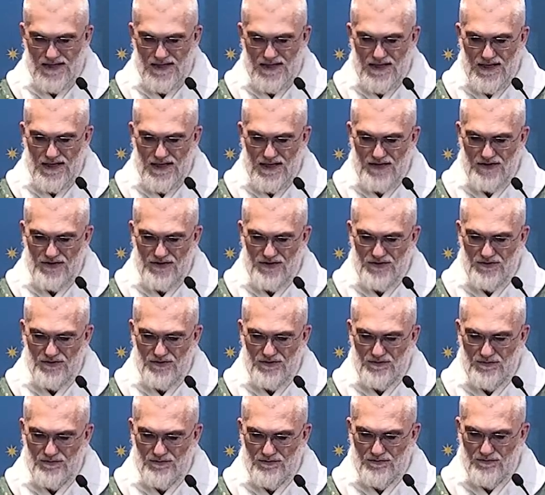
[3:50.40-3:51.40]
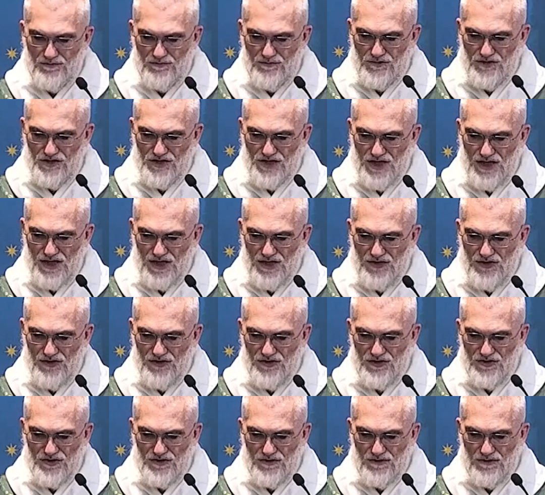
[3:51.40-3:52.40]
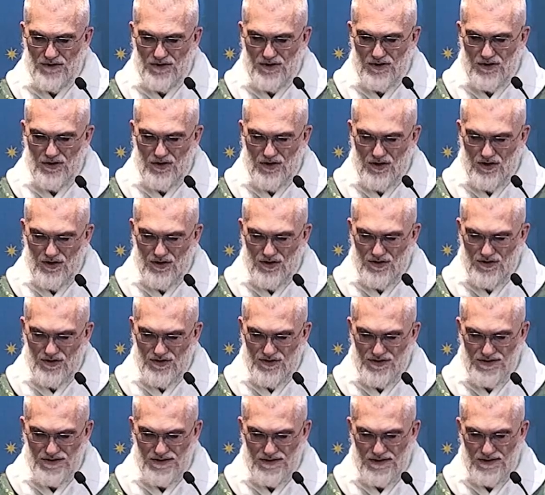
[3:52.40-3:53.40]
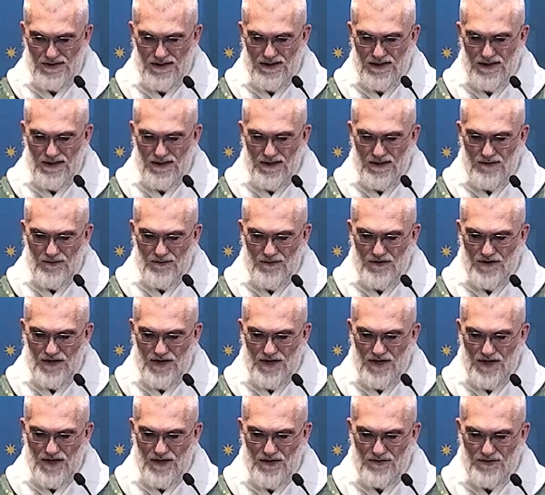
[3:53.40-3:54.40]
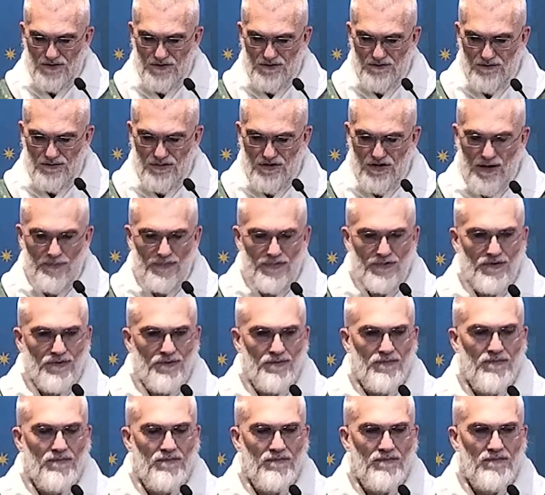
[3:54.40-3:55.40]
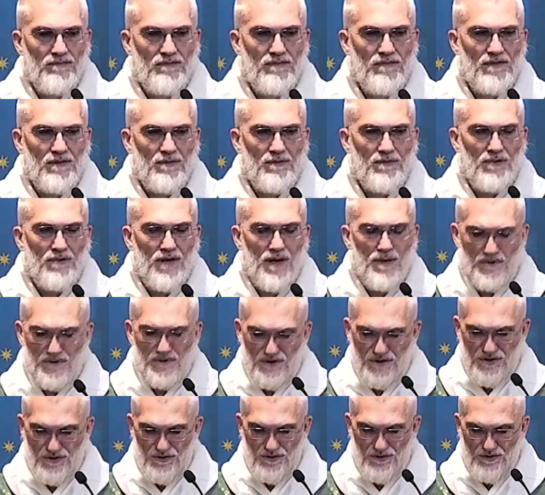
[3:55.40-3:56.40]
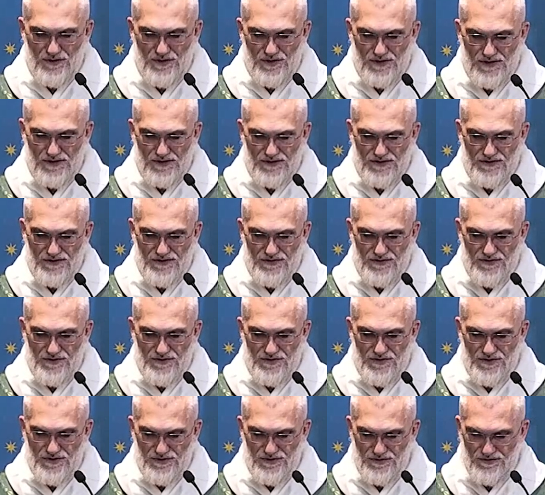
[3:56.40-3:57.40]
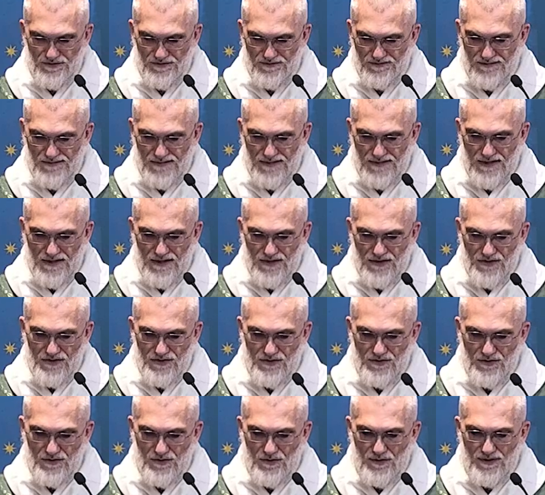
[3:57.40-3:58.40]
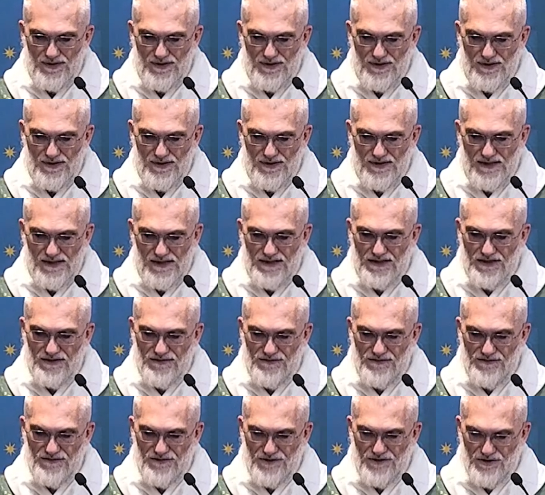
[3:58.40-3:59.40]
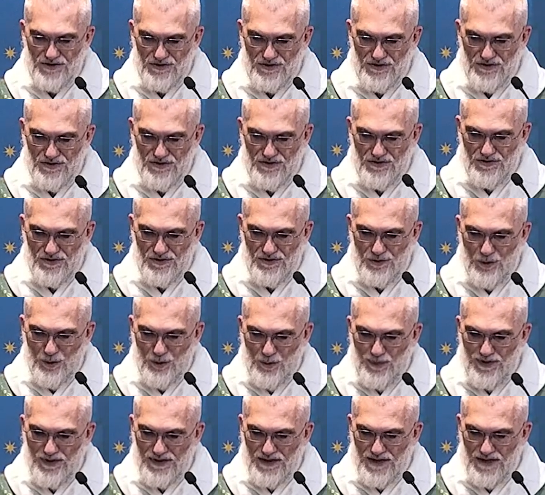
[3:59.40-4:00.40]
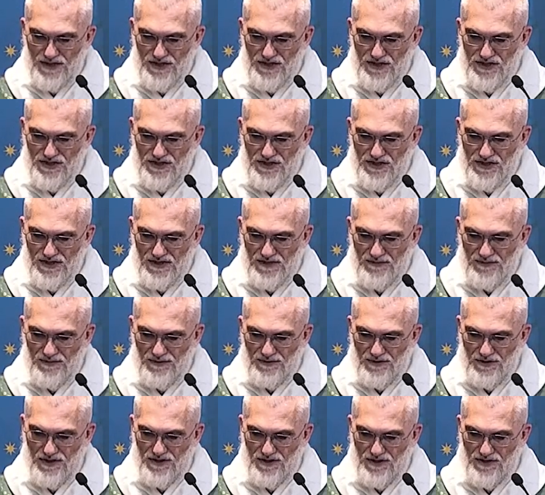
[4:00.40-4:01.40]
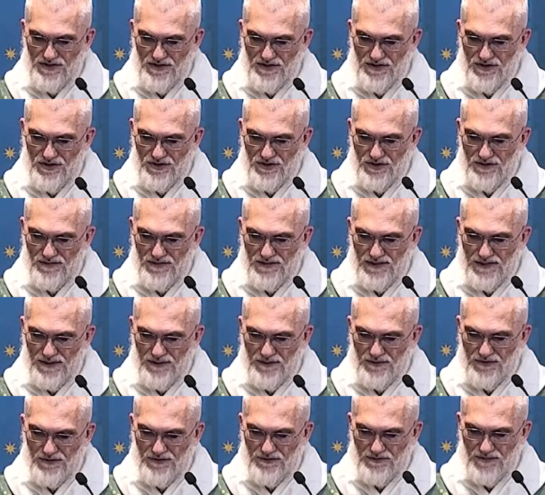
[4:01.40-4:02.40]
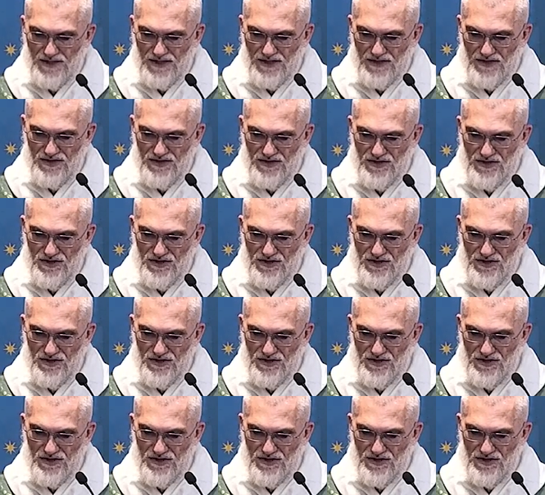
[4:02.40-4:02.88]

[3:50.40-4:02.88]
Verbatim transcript: and to change laws without proper the proper authority to do so. So only elected officials through an open legislative process should be able to make such